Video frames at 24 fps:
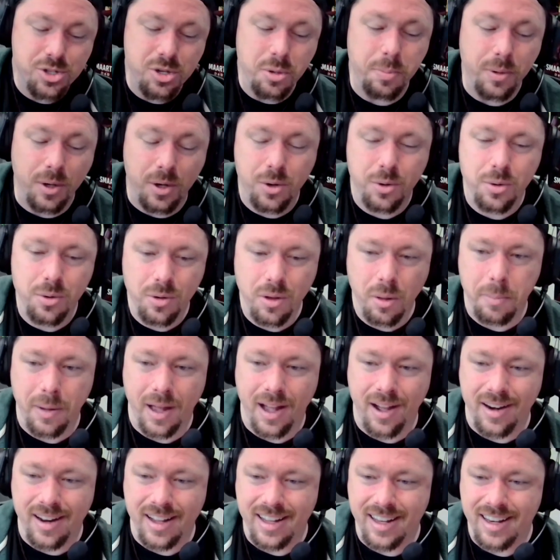super cool
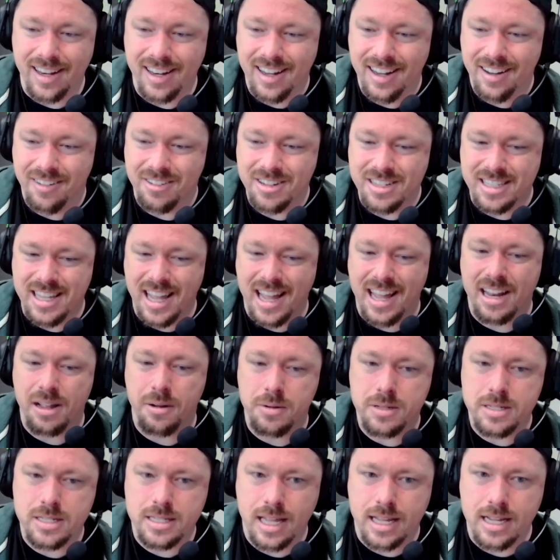about it was that it
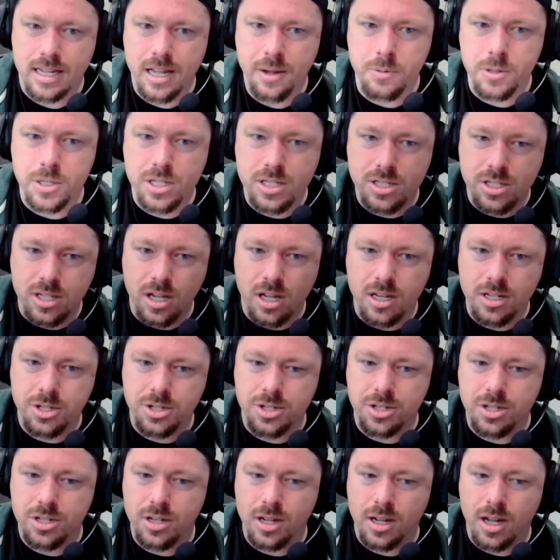was
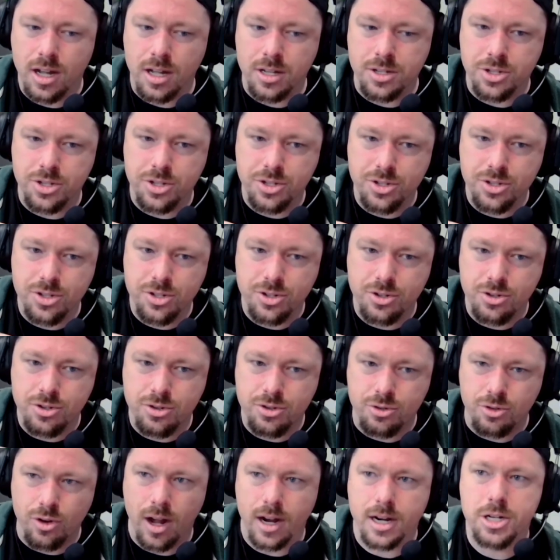such a
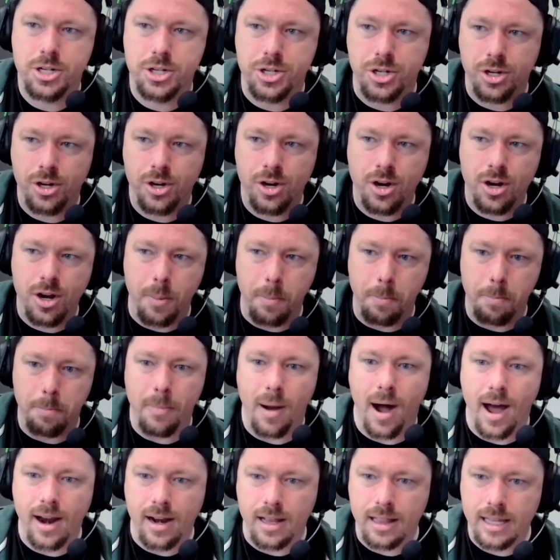structured
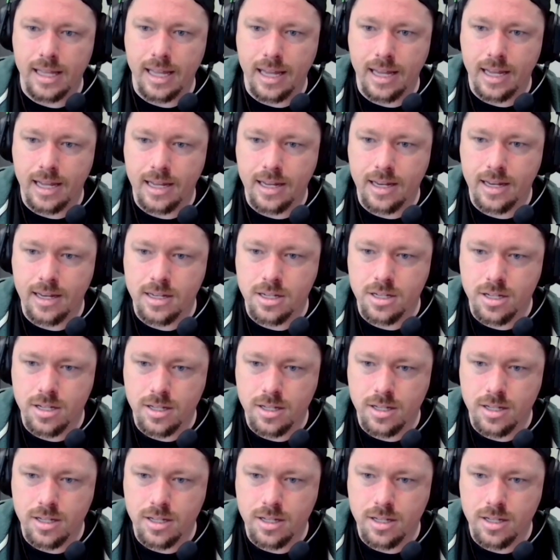modeling